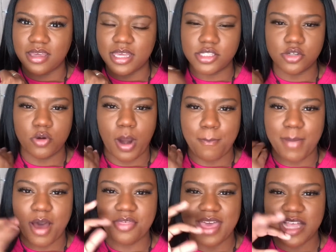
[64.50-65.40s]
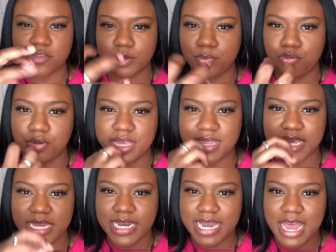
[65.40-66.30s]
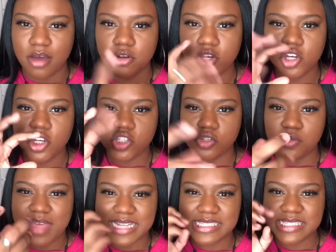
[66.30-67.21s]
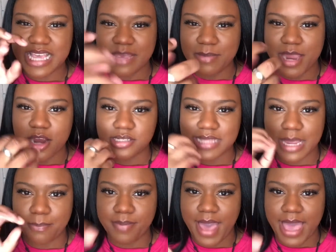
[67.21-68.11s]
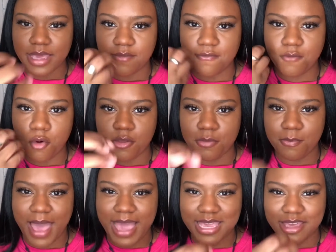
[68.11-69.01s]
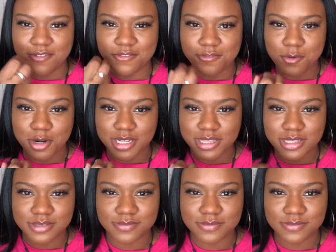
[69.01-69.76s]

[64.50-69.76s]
into our mouth as we breathe in and out. So that same air is like back and forth, back and forth.